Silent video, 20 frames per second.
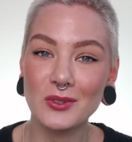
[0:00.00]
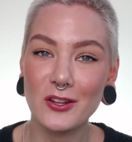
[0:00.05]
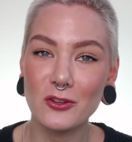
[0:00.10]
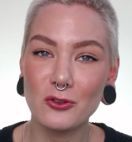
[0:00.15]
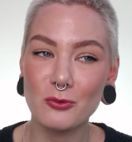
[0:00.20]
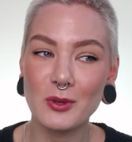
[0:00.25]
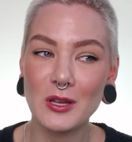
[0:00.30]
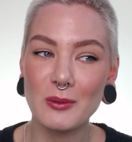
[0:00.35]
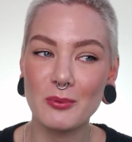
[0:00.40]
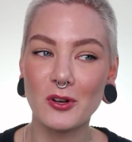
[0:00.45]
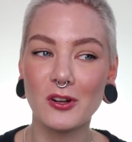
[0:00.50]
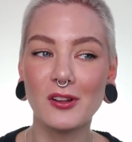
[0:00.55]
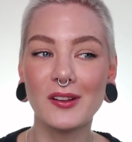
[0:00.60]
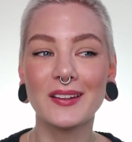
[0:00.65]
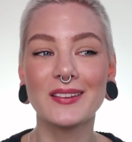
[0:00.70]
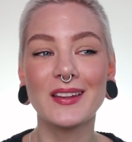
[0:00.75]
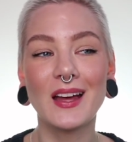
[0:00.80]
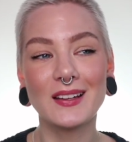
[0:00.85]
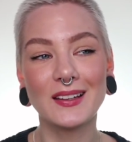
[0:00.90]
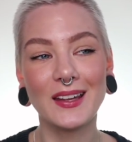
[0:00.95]
with other people.
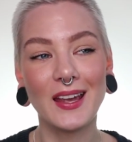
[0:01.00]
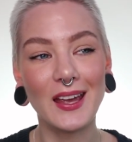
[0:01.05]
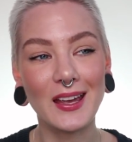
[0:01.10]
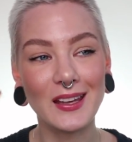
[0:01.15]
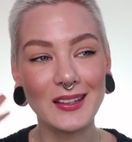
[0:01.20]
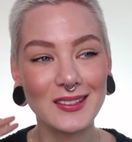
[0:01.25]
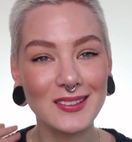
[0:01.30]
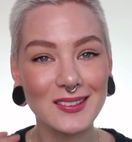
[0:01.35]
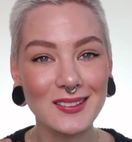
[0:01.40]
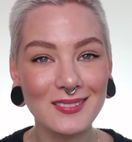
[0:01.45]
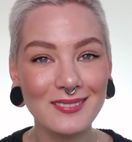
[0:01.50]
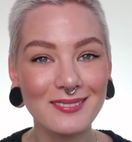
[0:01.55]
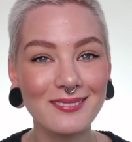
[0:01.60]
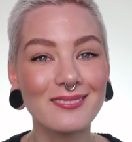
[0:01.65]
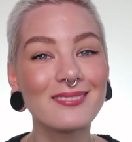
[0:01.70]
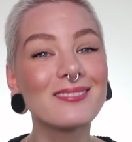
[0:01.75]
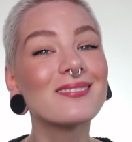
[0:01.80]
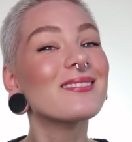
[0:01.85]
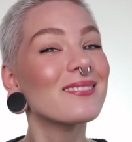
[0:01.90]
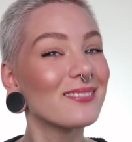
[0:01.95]
In that case,
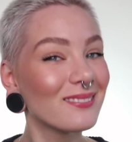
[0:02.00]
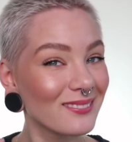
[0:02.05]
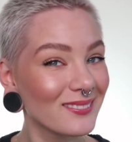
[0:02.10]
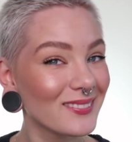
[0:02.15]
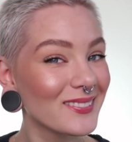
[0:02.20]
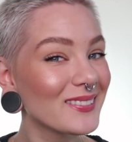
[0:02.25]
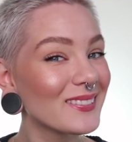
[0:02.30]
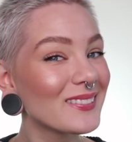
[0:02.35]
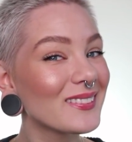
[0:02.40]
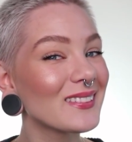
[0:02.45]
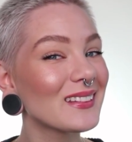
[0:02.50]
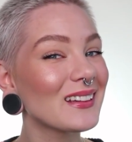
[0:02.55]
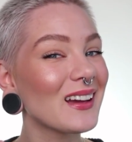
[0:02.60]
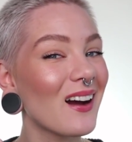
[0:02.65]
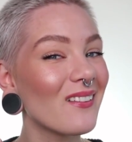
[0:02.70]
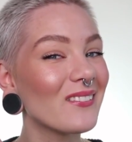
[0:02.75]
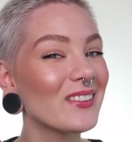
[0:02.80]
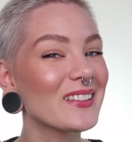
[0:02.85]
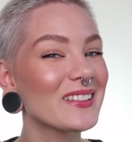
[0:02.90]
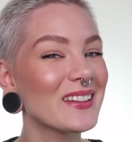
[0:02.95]

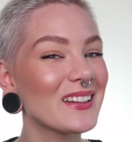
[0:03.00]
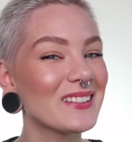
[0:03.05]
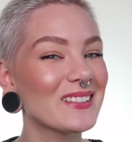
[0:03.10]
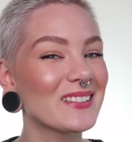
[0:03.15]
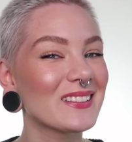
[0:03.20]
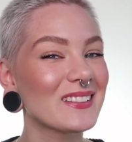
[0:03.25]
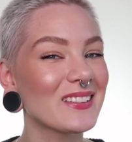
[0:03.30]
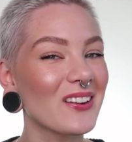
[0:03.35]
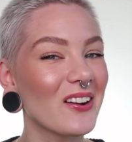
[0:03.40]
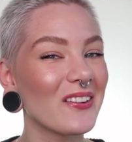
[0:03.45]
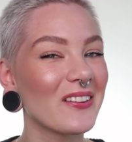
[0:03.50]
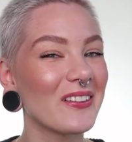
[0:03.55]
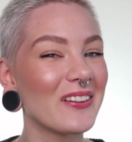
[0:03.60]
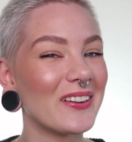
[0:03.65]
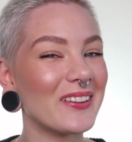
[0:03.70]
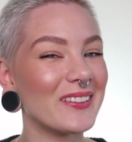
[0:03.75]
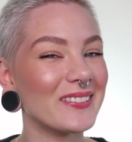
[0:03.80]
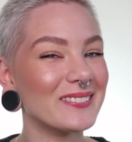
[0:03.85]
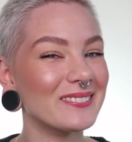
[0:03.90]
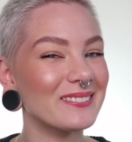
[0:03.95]
conversation
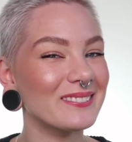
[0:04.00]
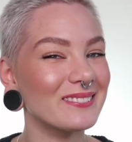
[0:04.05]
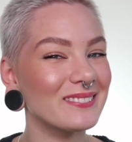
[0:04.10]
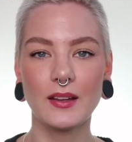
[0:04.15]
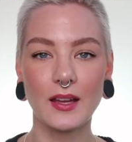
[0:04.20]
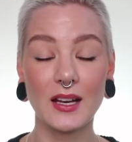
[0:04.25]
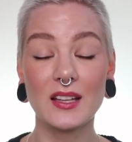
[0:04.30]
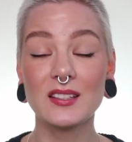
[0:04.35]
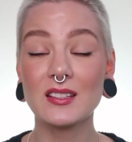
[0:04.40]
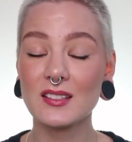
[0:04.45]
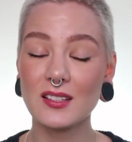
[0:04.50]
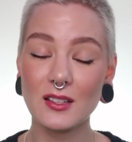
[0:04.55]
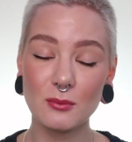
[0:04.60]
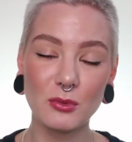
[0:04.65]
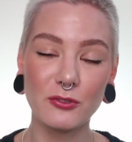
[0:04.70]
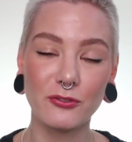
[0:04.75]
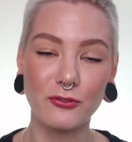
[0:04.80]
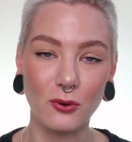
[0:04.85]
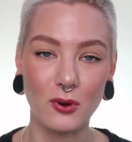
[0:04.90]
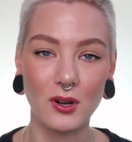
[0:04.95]
starter. And as I
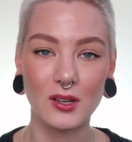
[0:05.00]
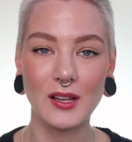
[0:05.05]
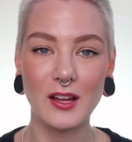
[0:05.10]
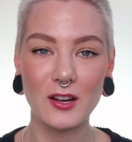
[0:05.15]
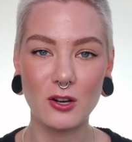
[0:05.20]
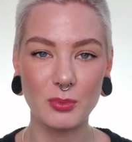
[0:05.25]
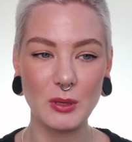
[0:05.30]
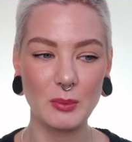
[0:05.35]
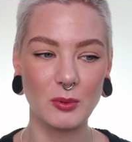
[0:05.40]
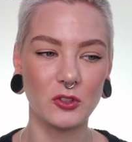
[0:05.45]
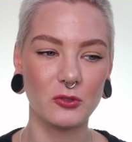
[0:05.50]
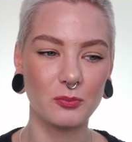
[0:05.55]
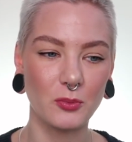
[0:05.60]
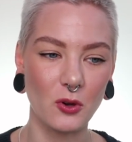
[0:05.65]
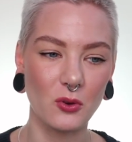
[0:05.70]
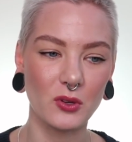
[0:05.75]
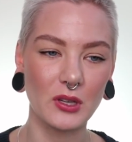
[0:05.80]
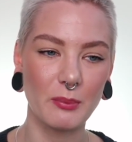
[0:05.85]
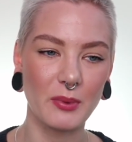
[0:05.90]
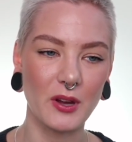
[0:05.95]
said before, a lot of people
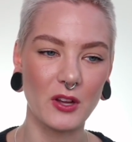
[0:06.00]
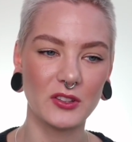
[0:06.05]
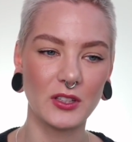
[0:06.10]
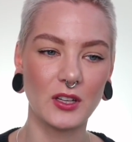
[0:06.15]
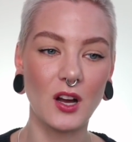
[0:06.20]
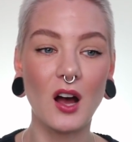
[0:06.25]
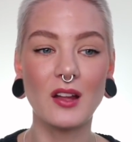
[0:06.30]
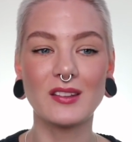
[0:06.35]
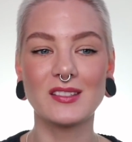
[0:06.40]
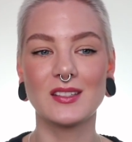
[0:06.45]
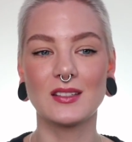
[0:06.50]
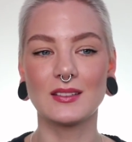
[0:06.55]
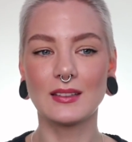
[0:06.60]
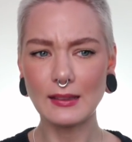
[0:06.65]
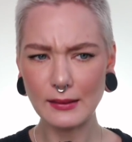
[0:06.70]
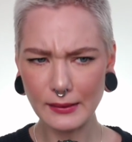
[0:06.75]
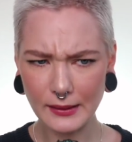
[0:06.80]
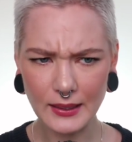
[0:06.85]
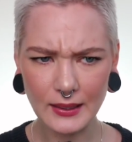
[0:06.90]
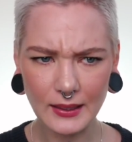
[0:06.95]
spoke about the constant
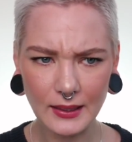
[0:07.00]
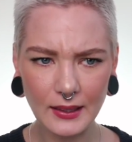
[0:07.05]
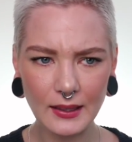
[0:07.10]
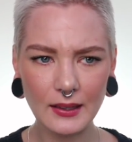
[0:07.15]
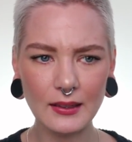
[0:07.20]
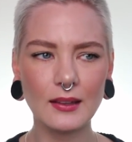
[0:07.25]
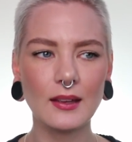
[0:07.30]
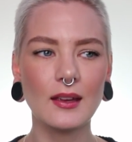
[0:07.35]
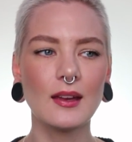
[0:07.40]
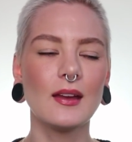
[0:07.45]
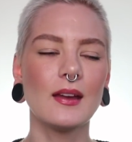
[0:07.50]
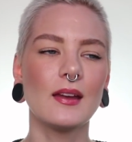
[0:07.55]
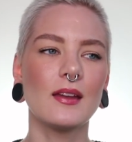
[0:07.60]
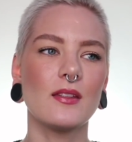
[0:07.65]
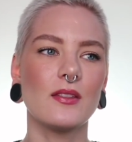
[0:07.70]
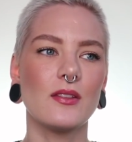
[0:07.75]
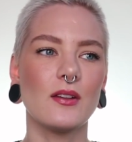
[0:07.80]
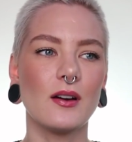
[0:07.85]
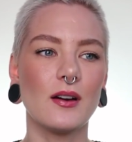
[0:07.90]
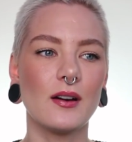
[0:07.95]
cleaning,
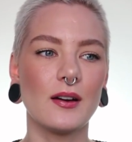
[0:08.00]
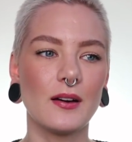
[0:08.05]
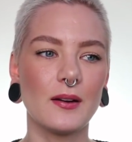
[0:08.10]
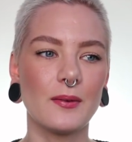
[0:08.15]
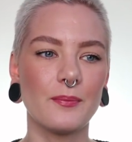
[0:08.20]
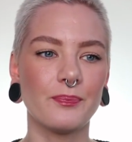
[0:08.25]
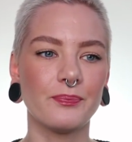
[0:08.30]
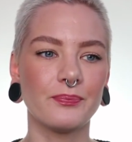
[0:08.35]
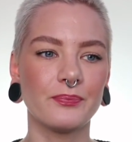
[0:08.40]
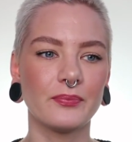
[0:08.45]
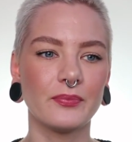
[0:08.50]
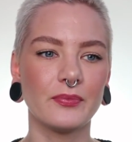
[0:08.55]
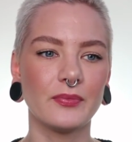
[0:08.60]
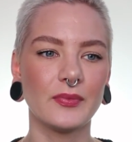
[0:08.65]
the